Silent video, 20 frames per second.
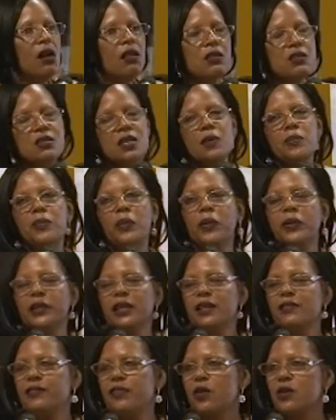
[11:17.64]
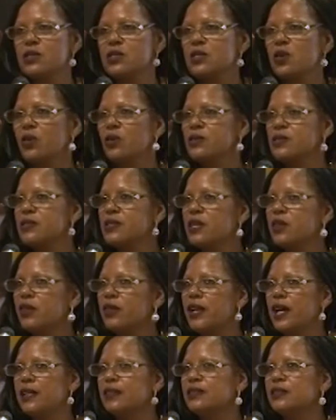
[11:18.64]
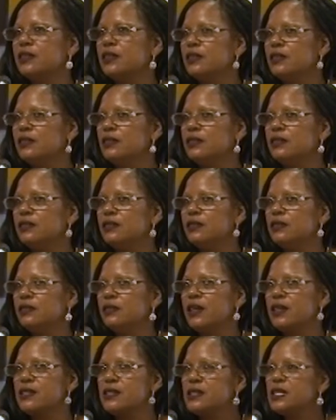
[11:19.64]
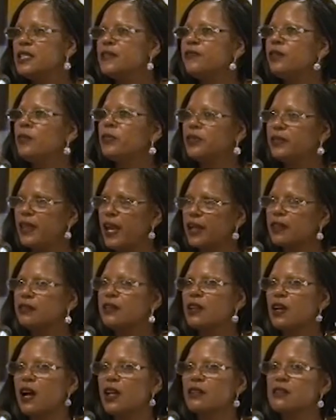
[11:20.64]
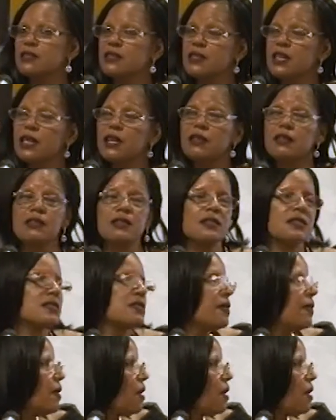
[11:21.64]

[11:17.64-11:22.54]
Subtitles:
also important for us to consider that there's need for technical skills.